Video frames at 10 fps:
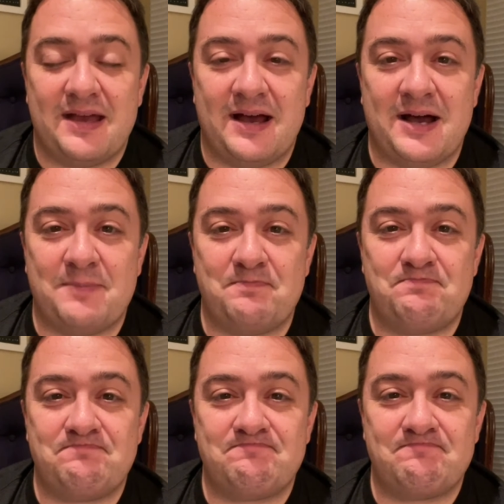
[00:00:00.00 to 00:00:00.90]
Um,
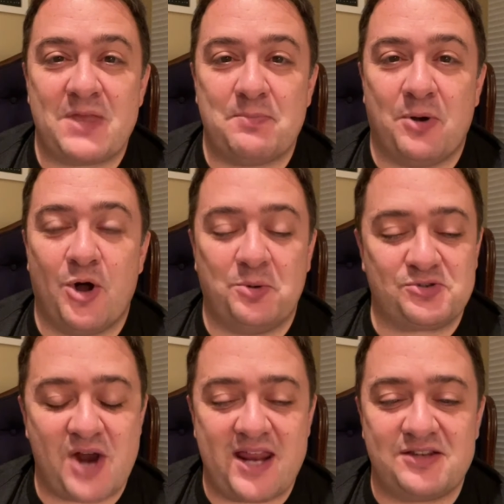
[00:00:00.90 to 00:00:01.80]
Paul was
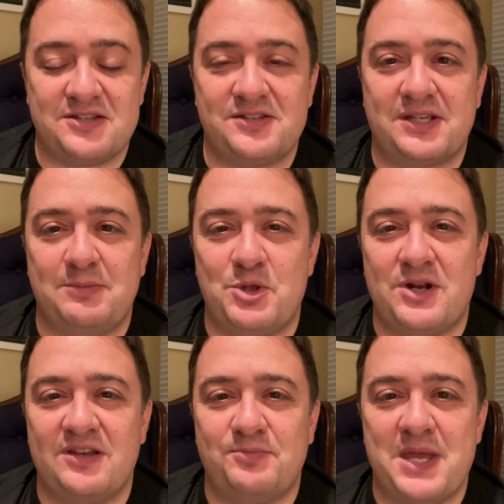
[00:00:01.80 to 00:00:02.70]
writing to this
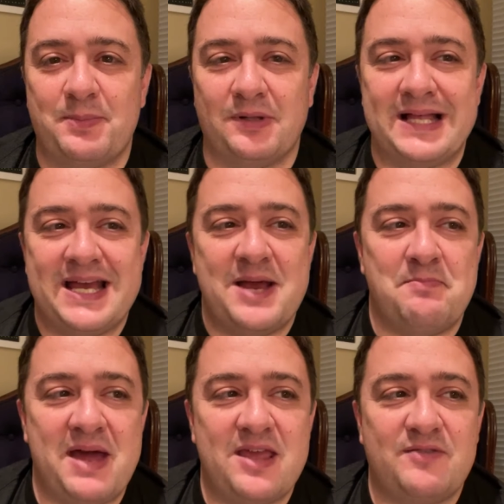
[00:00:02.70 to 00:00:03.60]
community of people,
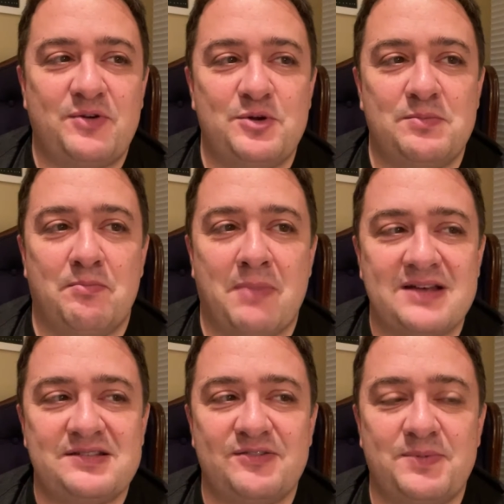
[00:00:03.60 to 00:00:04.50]
many of whom
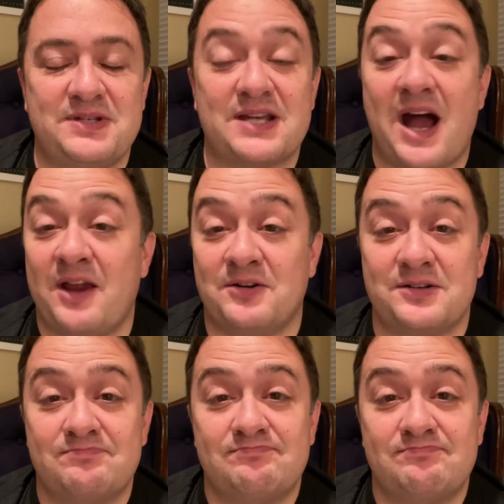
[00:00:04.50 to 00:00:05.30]
must have been tired,